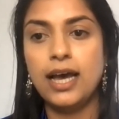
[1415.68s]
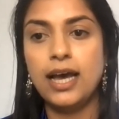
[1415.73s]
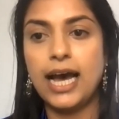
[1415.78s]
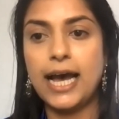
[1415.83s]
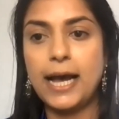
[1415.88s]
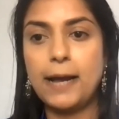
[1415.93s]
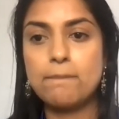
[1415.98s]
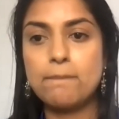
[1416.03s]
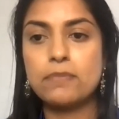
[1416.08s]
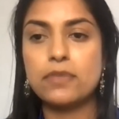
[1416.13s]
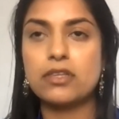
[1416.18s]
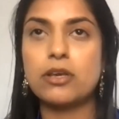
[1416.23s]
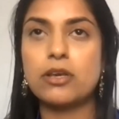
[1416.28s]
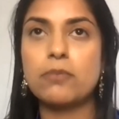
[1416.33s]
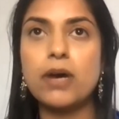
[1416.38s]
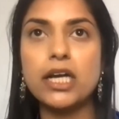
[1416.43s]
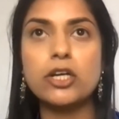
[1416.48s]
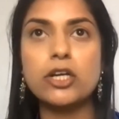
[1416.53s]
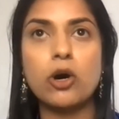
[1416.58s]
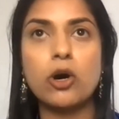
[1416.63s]
So
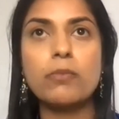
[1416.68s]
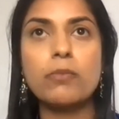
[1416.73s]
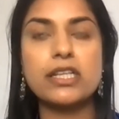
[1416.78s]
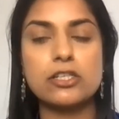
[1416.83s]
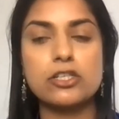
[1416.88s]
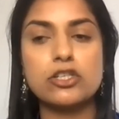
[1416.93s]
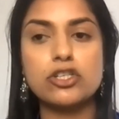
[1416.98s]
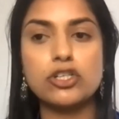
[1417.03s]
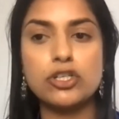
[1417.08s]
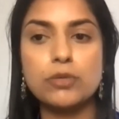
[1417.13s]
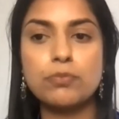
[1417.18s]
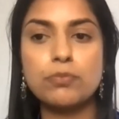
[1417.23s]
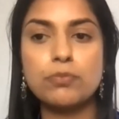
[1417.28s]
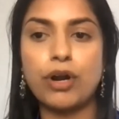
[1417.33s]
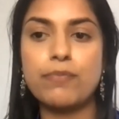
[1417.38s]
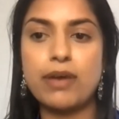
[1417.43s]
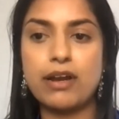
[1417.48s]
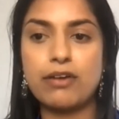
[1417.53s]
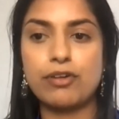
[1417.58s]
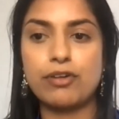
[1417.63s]
my comments do
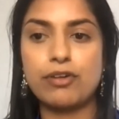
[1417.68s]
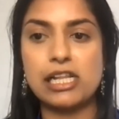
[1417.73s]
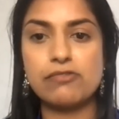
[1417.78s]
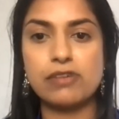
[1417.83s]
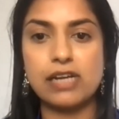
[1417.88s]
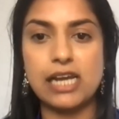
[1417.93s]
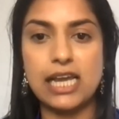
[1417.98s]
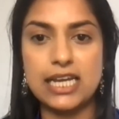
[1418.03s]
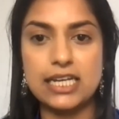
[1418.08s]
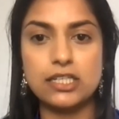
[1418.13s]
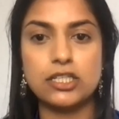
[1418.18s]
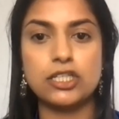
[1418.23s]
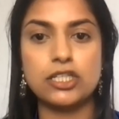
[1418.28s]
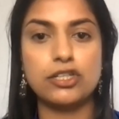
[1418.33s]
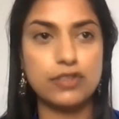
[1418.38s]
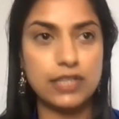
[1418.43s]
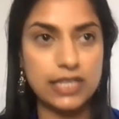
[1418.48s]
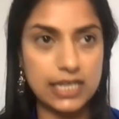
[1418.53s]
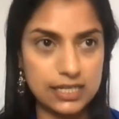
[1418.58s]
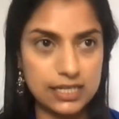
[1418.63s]
primarily relate
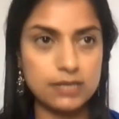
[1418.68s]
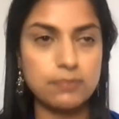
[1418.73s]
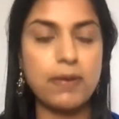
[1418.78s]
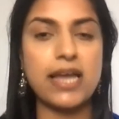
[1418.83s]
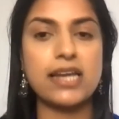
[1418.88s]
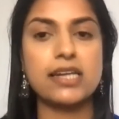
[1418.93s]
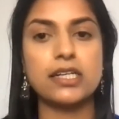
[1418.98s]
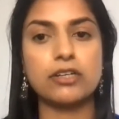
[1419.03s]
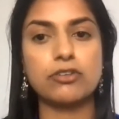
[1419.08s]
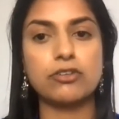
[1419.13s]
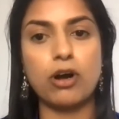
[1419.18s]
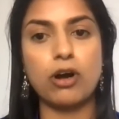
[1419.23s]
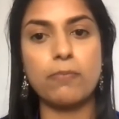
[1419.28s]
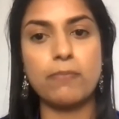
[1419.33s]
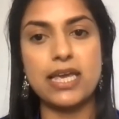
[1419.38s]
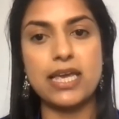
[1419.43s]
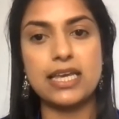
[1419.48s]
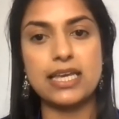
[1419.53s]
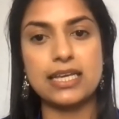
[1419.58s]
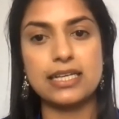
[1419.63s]
to the independent grant
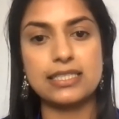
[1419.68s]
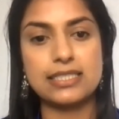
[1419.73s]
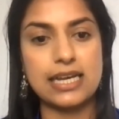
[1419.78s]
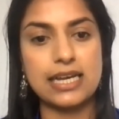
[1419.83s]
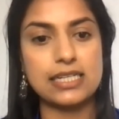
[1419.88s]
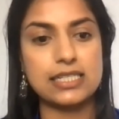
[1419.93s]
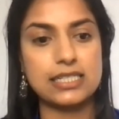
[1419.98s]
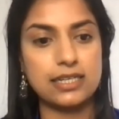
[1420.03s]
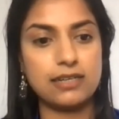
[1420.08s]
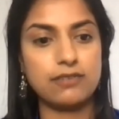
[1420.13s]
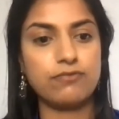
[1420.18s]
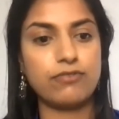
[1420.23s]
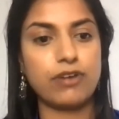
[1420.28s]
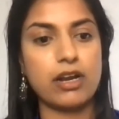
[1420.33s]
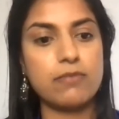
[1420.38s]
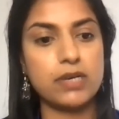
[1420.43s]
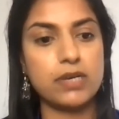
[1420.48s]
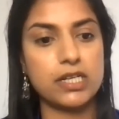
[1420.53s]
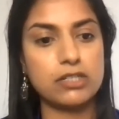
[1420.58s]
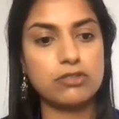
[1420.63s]
making sector and very
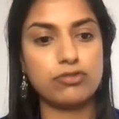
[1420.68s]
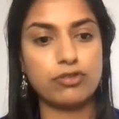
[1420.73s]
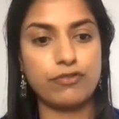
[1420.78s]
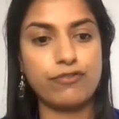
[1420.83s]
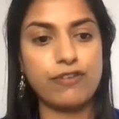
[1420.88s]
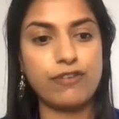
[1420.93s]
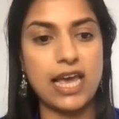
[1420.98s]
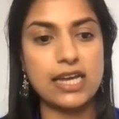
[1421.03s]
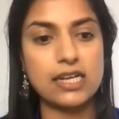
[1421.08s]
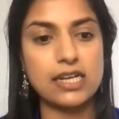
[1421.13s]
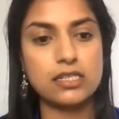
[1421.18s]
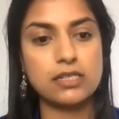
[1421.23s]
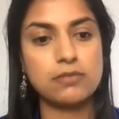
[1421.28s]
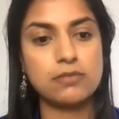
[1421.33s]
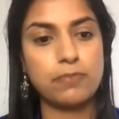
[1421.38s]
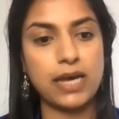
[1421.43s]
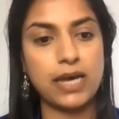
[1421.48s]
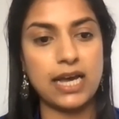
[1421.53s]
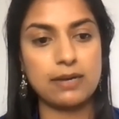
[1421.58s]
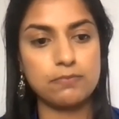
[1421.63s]
much reflect
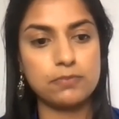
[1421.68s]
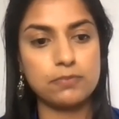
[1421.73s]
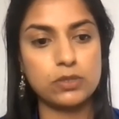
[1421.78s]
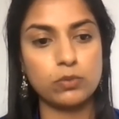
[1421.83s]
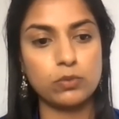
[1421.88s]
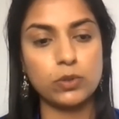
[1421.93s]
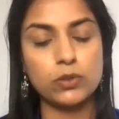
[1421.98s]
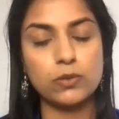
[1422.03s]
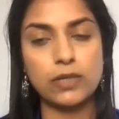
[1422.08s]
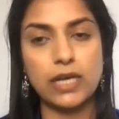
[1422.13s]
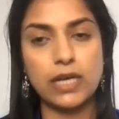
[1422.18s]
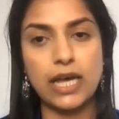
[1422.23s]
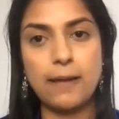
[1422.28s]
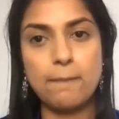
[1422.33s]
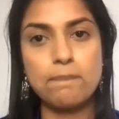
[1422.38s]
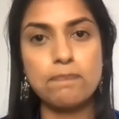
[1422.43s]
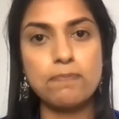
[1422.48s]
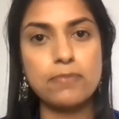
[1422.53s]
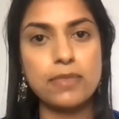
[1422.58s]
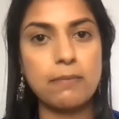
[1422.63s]
perhaps what
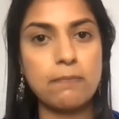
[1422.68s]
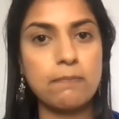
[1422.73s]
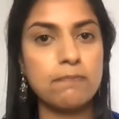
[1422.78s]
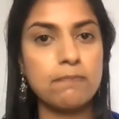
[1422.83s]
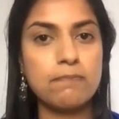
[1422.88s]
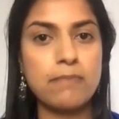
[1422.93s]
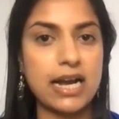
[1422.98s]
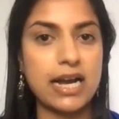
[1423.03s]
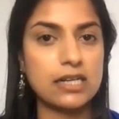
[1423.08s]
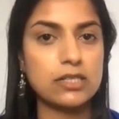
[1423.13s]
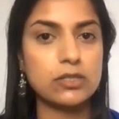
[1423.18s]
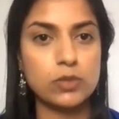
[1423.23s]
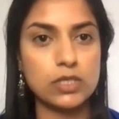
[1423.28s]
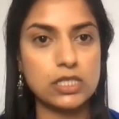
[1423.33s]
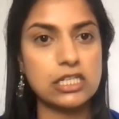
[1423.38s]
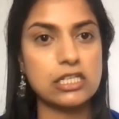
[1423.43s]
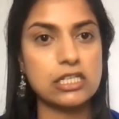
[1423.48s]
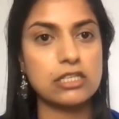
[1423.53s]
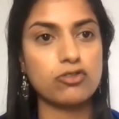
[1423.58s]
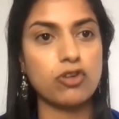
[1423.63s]
Max was
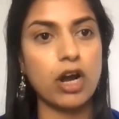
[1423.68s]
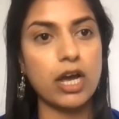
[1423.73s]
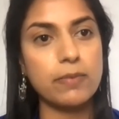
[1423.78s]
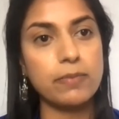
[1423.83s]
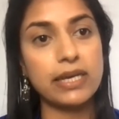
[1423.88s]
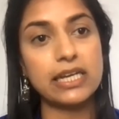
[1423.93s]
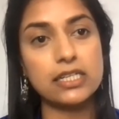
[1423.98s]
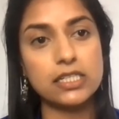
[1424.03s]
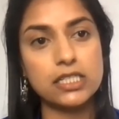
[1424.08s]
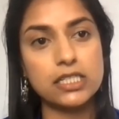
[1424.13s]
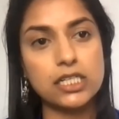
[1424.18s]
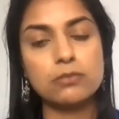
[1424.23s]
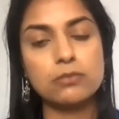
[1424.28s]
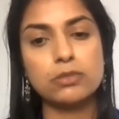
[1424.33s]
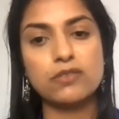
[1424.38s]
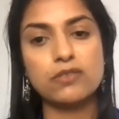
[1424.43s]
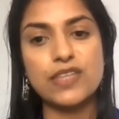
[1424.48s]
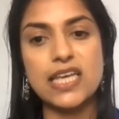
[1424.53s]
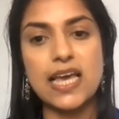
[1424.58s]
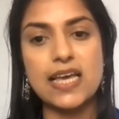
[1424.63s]
describing in terms
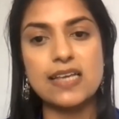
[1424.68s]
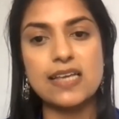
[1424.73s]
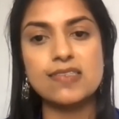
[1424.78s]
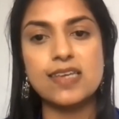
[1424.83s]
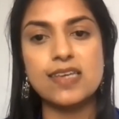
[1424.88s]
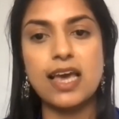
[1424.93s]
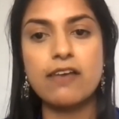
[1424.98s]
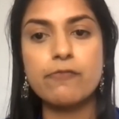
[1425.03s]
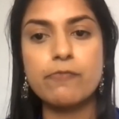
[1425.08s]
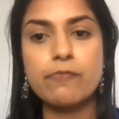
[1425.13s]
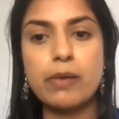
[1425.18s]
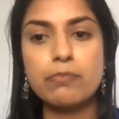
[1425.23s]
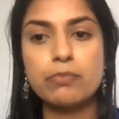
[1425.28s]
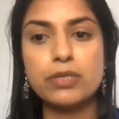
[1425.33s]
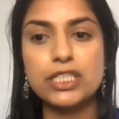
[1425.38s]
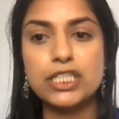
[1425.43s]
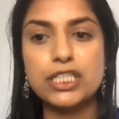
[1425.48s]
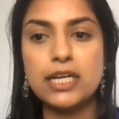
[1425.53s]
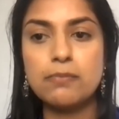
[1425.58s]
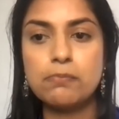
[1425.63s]
of the ACF
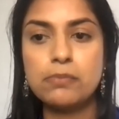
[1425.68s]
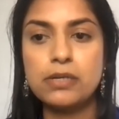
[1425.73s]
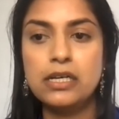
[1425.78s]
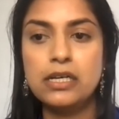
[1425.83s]
membership.